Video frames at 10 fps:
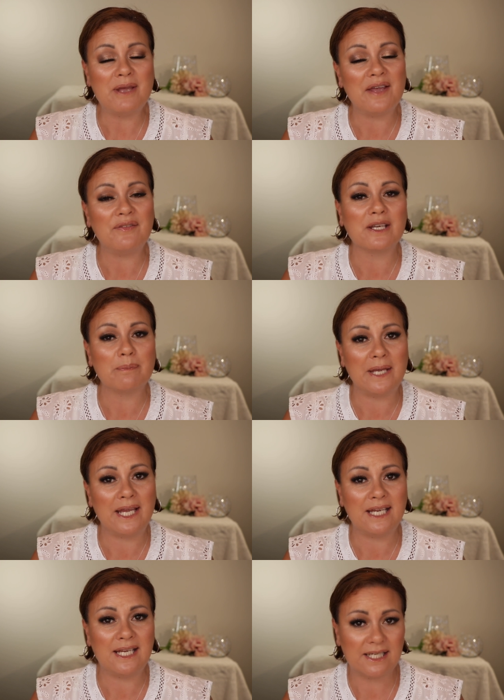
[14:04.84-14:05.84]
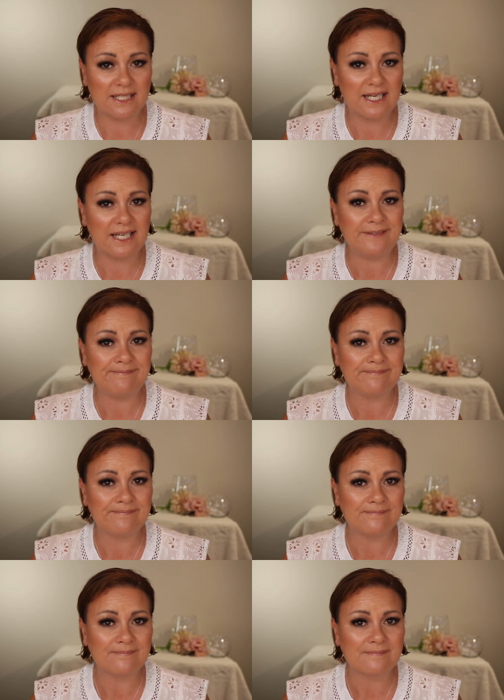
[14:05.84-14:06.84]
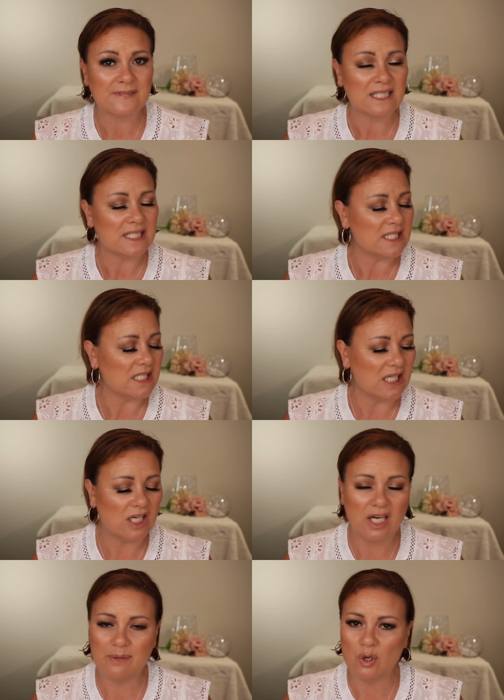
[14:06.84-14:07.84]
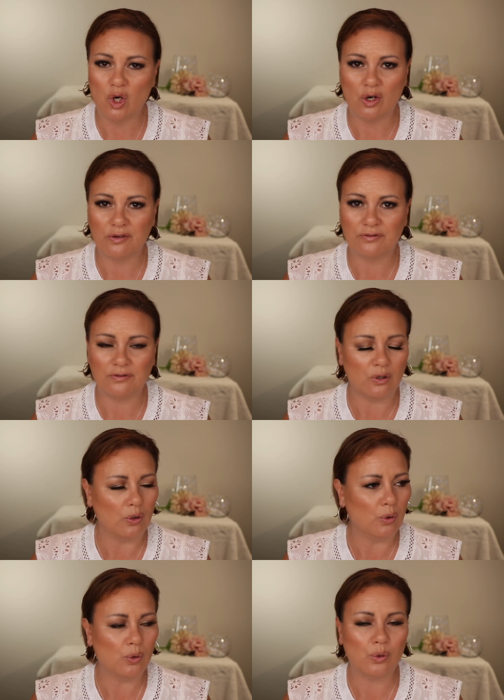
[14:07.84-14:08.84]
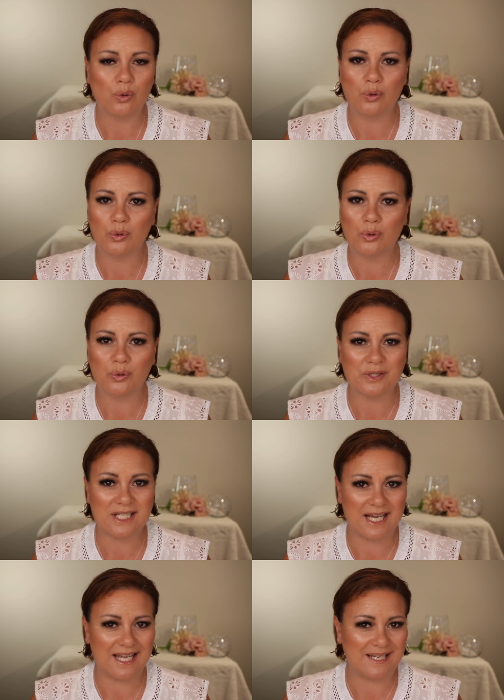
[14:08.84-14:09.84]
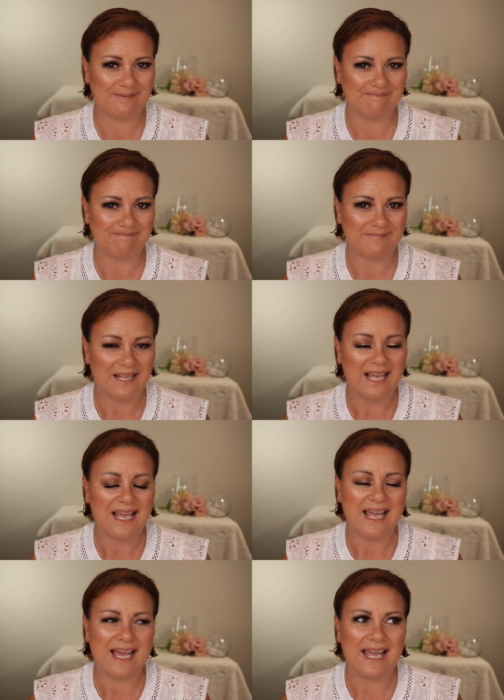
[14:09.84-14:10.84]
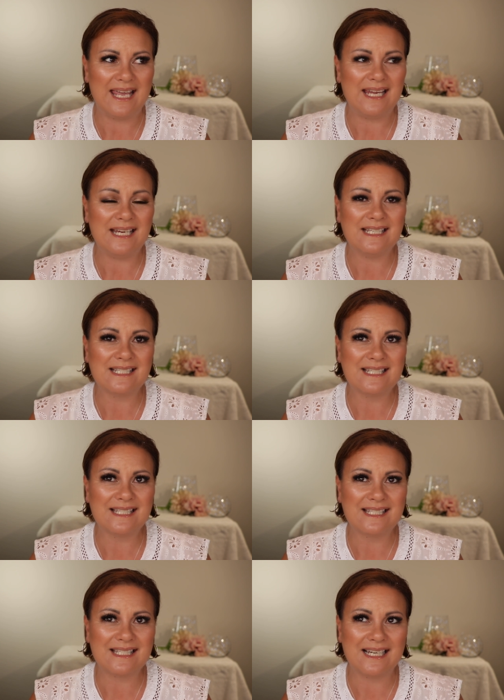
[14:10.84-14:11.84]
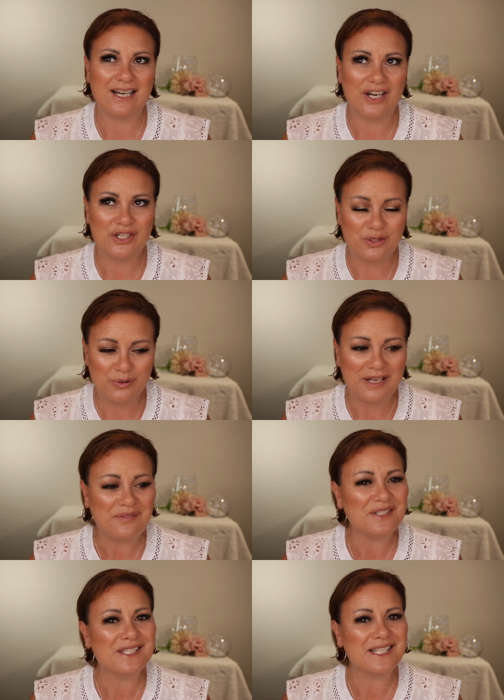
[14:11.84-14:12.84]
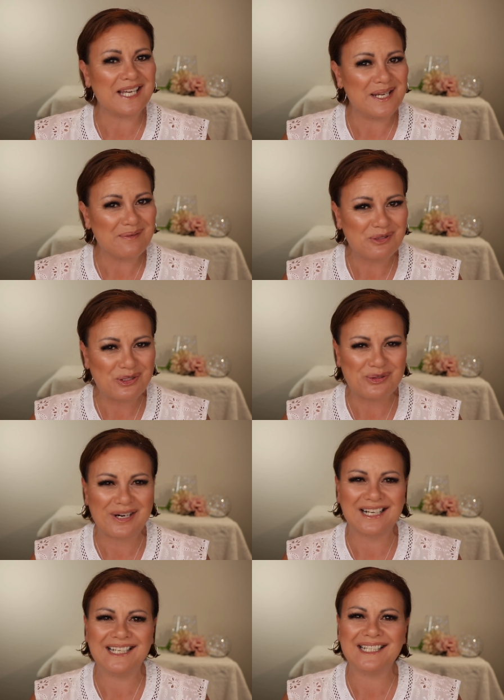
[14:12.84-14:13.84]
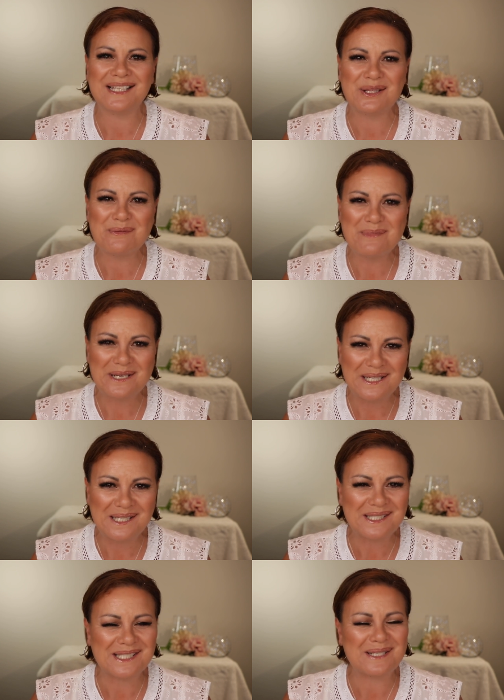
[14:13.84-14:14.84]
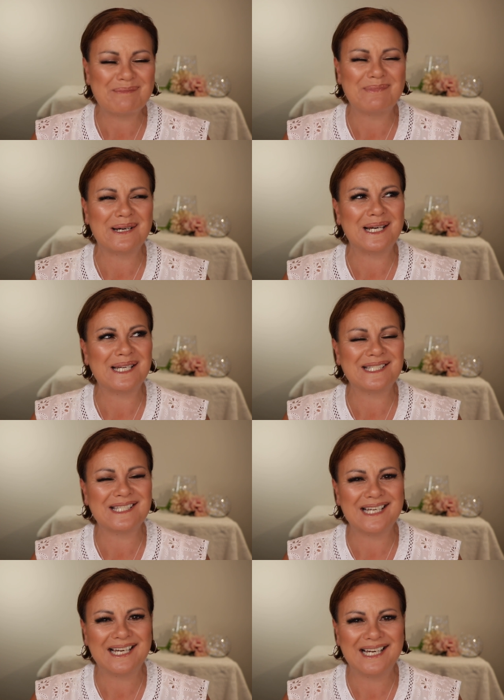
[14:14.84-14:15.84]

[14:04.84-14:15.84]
having a bad hair day, I'm off all day. And I do have to say I'm struggling at the minute, but